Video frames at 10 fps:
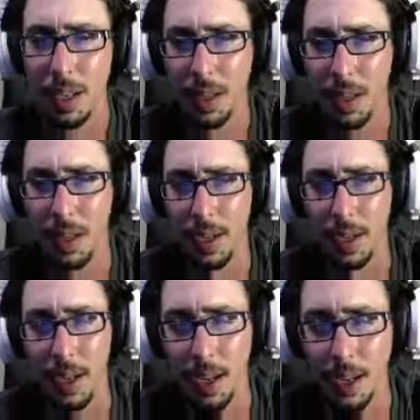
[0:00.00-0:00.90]

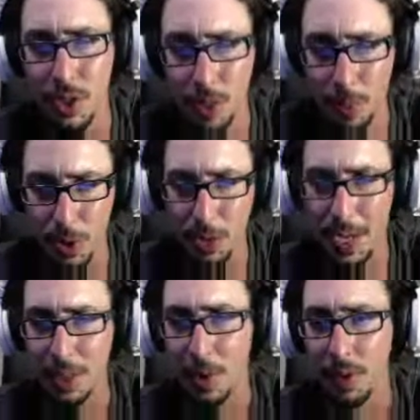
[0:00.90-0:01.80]
a Super
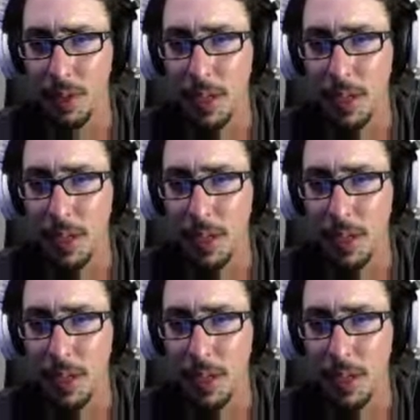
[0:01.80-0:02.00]
Smash Brothers.